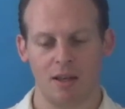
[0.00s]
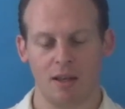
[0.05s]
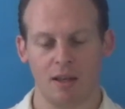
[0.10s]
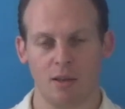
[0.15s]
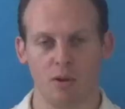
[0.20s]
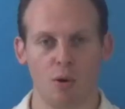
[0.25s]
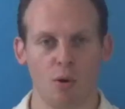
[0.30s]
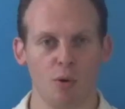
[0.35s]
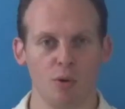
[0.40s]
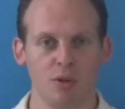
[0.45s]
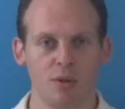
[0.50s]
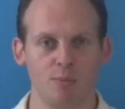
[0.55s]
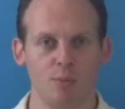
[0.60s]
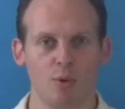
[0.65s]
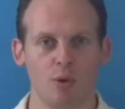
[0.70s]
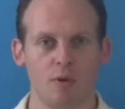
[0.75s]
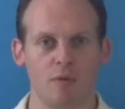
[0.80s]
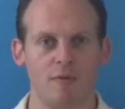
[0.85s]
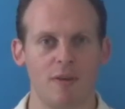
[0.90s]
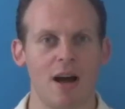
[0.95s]
it holds
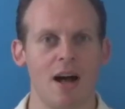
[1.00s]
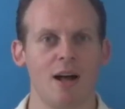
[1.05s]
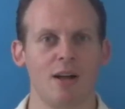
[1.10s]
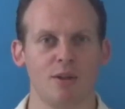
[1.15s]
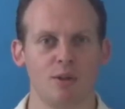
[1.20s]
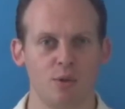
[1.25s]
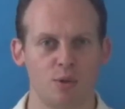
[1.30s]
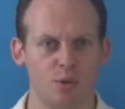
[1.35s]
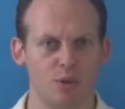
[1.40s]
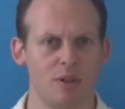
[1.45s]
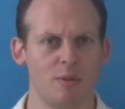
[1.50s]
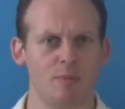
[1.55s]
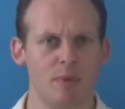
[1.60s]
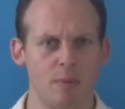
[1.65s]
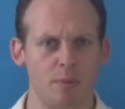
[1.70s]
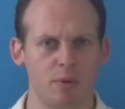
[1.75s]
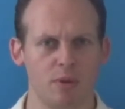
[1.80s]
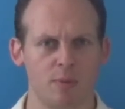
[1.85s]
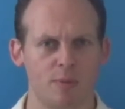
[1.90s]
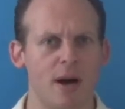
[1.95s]
more value in
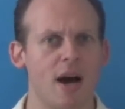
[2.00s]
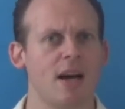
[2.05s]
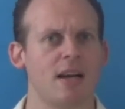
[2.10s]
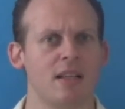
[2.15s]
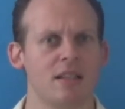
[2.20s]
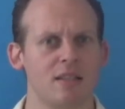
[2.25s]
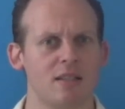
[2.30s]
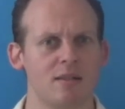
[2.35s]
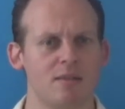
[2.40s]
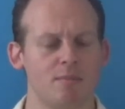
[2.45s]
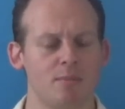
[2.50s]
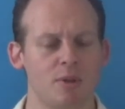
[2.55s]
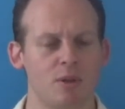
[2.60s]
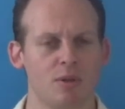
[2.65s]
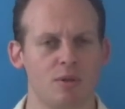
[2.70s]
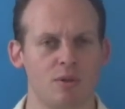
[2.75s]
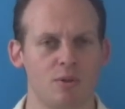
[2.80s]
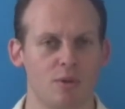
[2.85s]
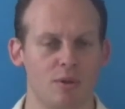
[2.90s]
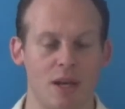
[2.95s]
people's minds,
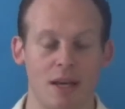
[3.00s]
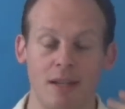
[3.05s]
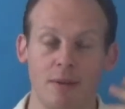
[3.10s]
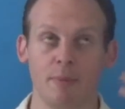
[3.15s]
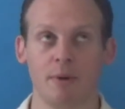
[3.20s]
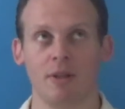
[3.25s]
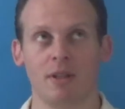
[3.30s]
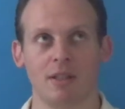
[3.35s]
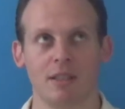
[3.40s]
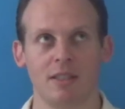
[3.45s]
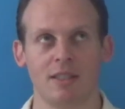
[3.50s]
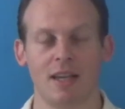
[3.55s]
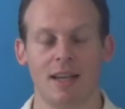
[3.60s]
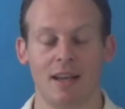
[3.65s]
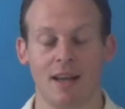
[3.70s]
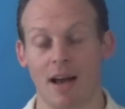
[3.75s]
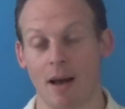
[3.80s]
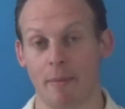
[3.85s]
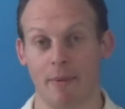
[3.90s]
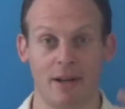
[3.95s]
because, you know, anyone can
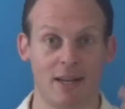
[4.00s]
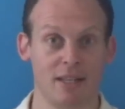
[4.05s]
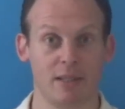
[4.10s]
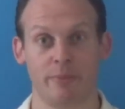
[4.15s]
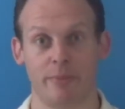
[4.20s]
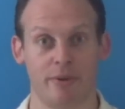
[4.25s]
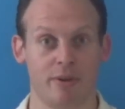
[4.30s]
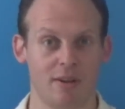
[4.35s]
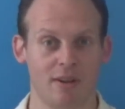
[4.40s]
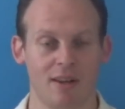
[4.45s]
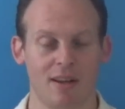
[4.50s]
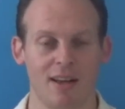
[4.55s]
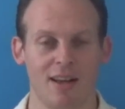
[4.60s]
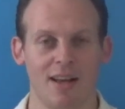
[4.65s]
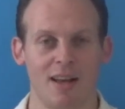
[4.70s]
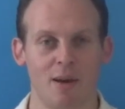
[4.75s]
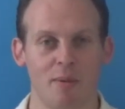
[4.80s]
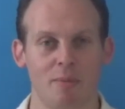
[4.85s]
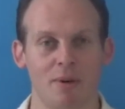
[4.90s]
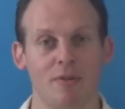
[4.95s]
say I'm an expert,
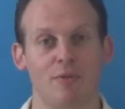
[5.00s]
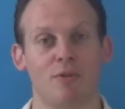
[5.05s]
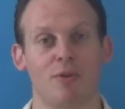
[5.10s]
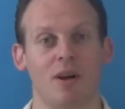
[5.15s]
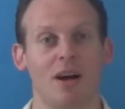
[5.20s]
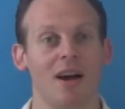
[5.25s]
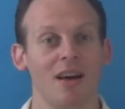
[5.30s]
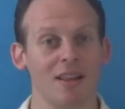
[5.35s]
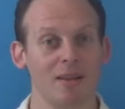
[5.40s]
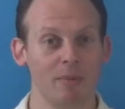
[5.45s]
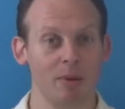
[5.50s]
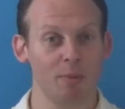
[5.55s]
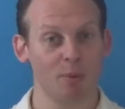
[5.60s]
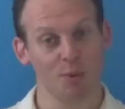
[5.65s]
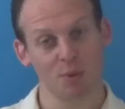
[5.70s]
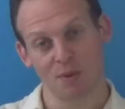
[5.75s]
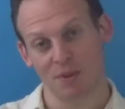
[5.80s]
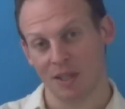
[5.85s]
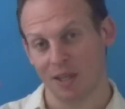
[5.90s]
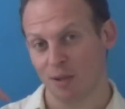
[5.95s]
but for other
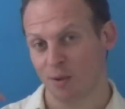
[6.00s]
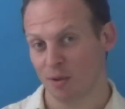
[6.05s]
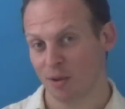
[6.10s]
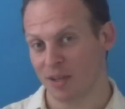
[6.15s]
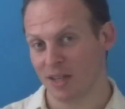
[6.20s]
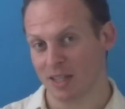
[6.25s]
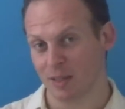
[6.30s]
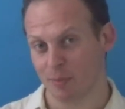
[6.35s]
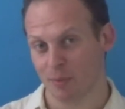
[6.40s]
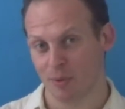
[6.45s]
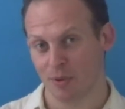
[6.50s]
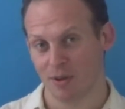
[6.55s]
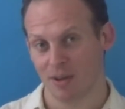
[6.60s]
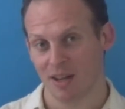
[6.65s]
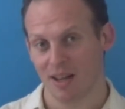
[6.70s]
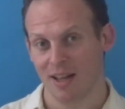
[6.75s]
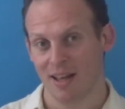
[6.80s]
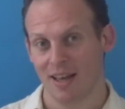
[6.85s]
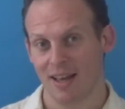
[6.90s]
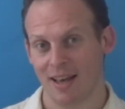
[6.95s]
people to say you're an expert,
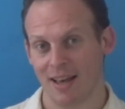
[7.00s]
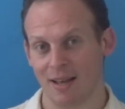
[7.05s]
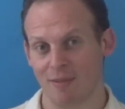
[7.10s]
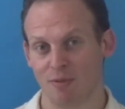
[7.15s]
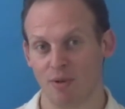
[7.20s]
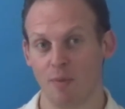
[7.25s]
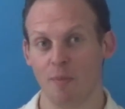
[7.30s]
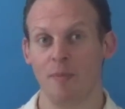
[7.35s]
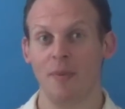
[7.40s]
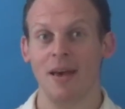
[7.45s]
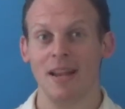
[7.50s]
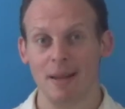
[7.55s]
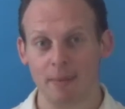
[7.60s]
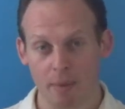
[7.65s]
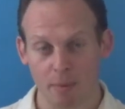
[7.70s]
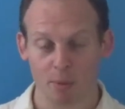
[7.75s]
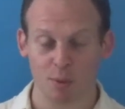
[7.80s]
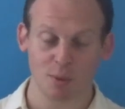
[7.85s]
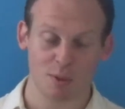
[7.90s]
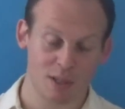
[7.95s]
and for many
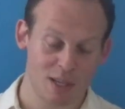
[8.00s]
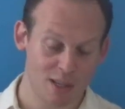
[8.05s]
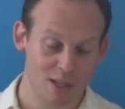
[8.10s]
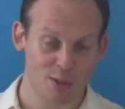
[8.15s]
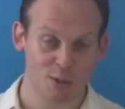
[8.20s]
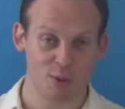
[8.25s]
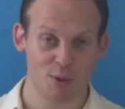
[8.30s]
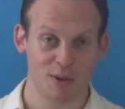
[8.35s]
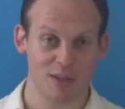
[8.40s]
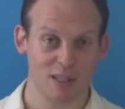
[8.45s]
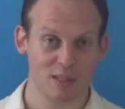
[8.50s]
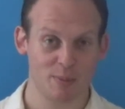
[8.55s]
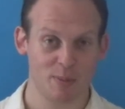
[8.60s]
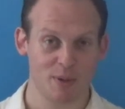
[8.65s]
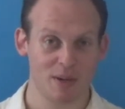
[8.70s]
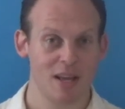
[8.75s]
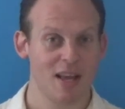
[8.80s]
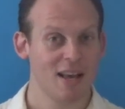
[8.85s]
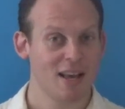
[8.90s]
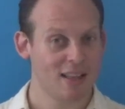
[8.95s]
people to say that you're an
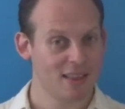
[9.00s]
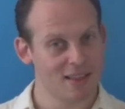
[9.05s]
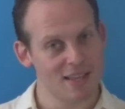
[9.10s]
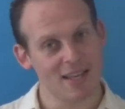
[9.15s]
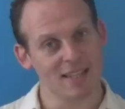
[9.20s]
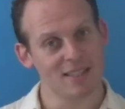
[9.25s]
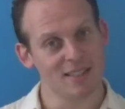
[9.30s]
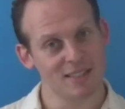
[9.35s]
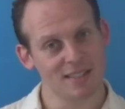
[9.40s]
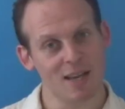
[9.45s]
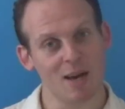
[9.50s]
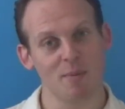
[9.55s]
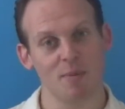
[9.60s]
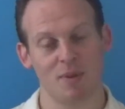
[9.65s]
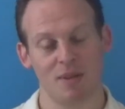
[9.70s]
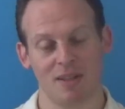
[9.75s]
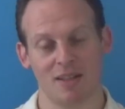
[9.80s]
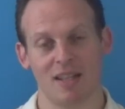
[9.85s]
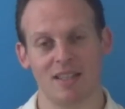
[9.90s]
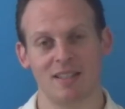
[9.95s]
expert, that's
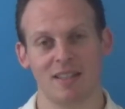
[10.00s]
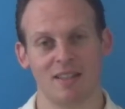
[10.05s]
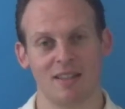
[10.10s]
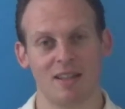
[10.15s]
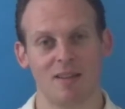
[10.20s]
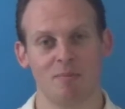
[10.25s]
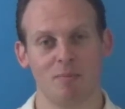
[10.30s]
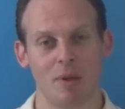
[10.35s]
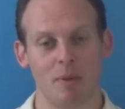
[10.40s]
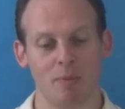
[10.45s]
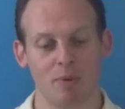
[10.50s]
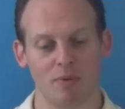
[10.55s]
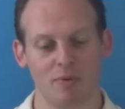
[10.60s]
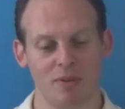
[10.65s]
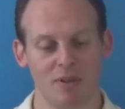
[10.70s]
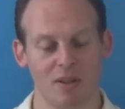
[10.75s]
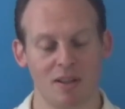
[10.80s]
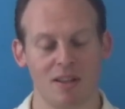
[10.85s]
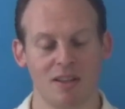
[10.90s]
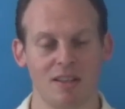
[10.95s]
something that people
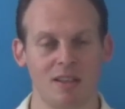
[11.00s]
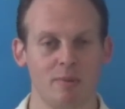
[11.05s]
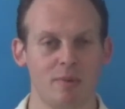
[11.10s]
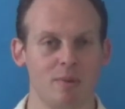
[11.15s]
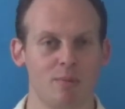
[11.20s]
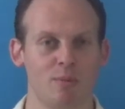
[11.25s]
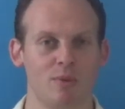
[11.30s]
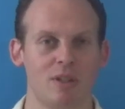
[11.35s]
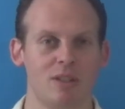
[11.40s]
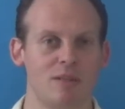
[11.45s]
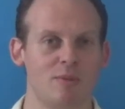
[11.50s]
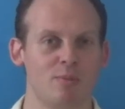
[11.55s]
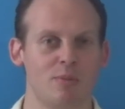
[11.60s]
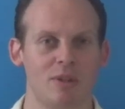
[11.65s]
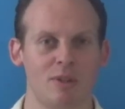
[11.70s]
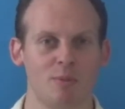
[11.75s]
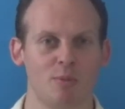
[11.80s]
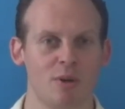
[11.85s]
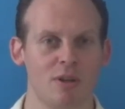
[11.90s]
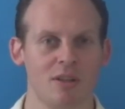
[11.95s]
feel a little bit.
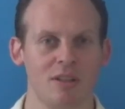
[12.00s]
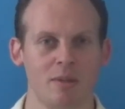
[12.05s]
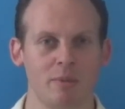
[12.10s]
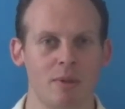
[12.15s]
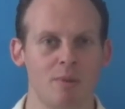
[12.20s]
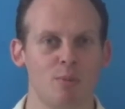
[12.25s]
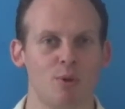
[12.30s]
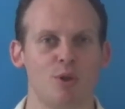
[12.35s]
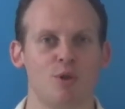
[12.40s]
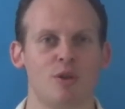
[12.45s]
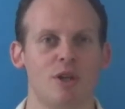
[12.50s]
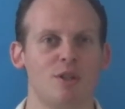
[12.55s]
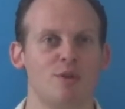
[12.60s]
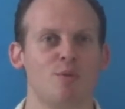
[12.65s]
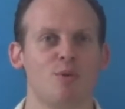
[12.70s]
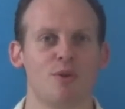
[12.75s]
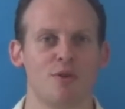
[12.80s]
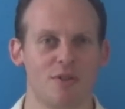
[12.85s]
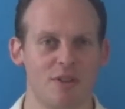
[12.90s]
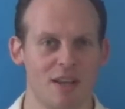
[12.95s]
It's a little bit more
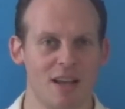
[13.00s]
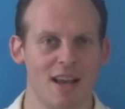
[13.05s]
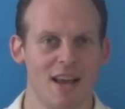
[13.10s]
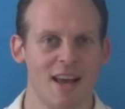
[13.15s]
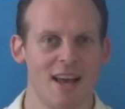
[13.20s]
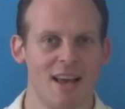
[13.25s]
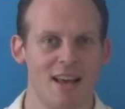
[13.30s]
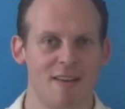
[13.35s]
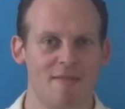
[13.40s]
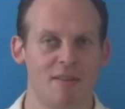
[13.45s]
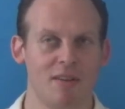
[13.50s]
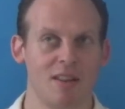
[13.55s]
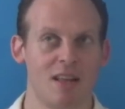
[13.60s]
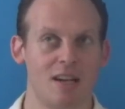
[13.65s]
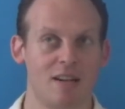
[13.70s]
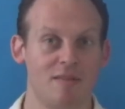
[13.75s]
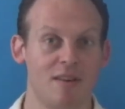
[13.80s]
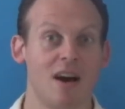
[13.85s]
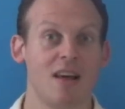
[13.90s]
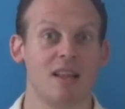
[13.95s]
trustworthy if a
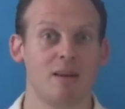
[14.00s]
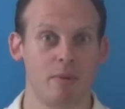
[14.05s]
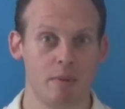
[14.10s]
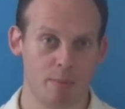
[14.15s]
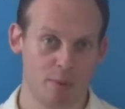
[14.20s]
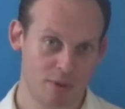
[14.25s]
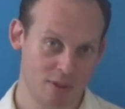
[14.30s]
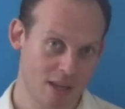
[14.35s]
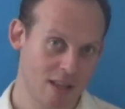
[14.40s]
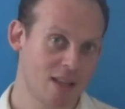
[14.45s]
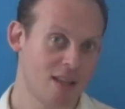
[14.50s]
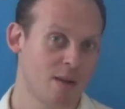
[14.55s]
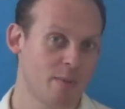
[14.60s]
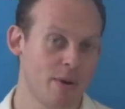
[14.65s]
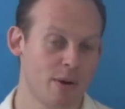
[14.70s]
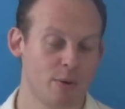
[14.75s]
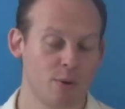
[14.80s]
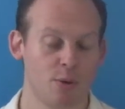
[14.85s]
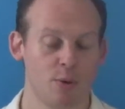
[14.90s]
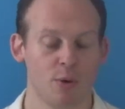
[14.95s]
lot of other people say that
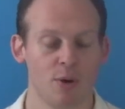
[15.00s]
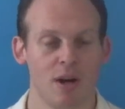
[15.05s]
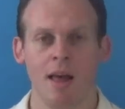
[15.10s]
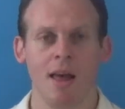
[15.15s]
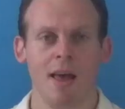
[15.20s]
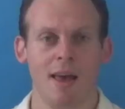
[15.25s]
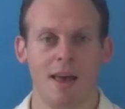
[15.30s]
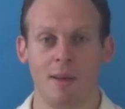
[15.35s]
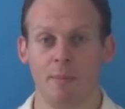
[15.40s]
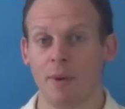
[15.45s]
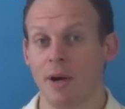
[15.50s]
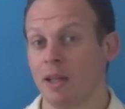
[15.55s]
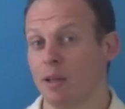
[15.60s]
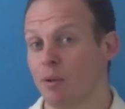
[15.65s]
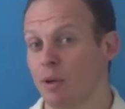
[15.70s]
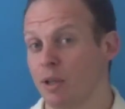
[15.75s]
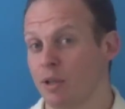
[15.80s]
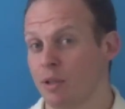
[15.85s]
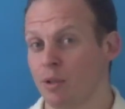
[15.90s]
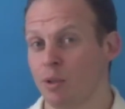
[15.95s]
about you. And by the
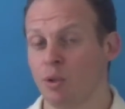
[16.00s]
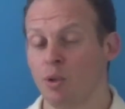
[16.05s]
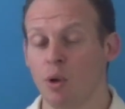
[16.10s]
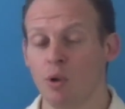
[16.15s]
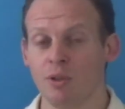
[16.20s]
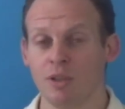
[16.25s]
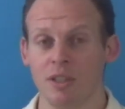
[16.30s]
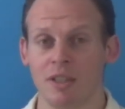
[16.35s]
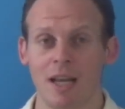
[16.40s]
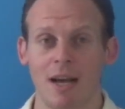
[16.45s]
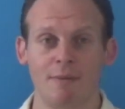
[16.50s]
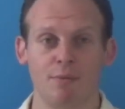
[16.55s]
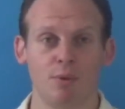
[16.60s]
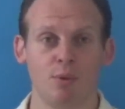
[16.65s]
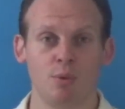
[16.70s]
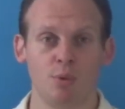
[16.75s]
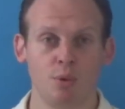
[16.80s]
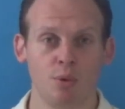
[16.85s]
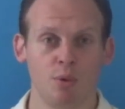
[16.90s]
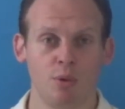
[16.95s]
way, you don't just have
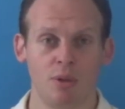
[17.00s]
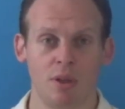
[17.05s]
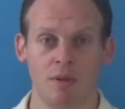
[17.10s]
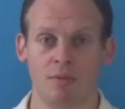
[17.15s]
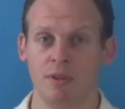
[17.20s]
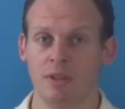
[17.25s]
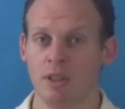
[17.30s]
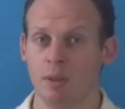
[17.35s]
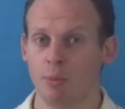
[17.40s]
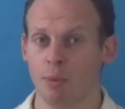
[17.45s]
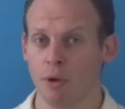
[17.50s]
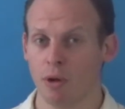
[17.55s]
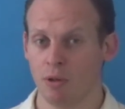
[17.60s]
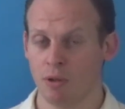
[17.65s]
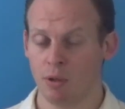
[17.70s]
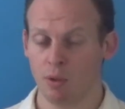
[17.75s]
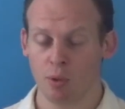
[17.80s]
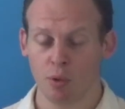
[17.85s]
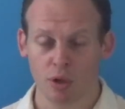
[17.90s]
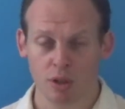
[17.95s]
to do the
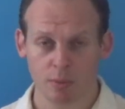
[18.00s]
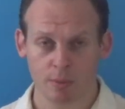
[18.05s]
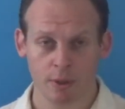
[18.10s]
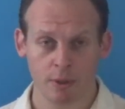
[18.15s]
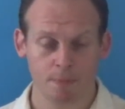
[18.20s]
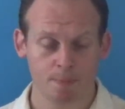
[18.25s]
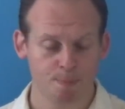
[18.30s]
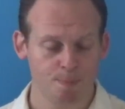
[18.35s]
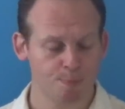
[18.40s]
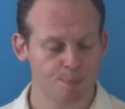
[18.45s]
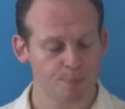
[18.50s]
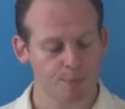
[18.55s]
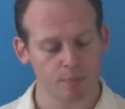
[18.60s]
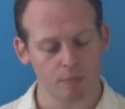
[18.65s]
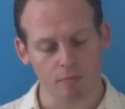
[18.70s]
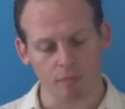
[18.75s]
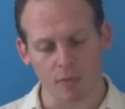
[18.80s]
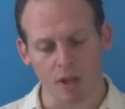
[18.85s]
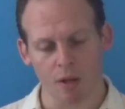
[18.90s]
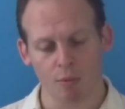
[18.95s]
reciprocal endorsement.
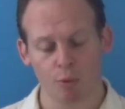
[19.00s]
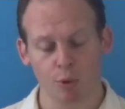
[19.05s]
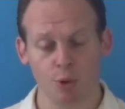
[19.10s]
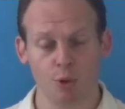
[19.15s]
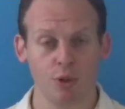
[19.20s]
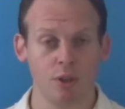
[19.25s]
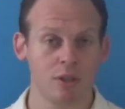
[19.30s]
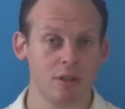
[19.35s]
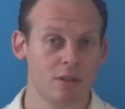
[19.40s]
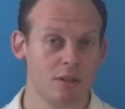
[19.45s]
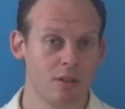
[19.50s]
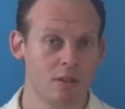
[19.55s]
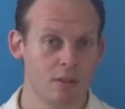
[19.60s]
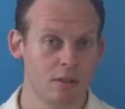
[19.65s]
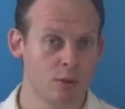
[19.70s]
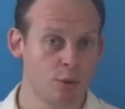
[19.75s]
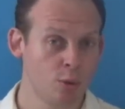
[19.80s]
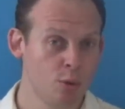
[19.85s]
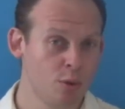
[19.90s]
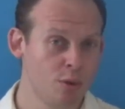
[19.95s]
What you can
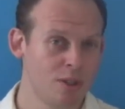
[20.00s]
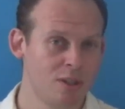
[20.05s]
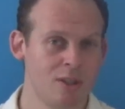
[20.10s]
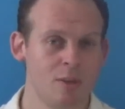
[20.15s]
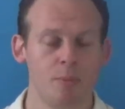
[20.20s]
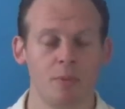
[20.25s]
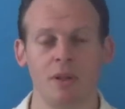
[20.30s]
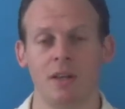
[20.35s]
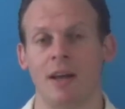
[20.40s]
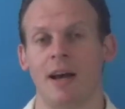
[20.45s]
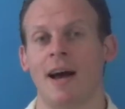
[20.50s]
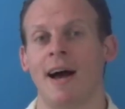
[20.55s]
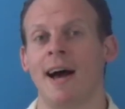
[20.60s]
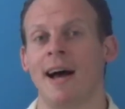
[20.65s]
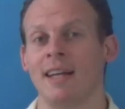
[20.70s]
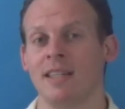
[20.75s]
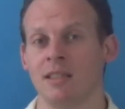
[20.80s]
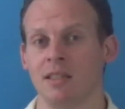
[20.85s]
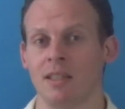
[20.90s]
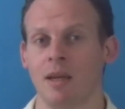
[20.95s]
do is simply
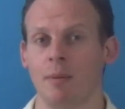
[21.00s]
ask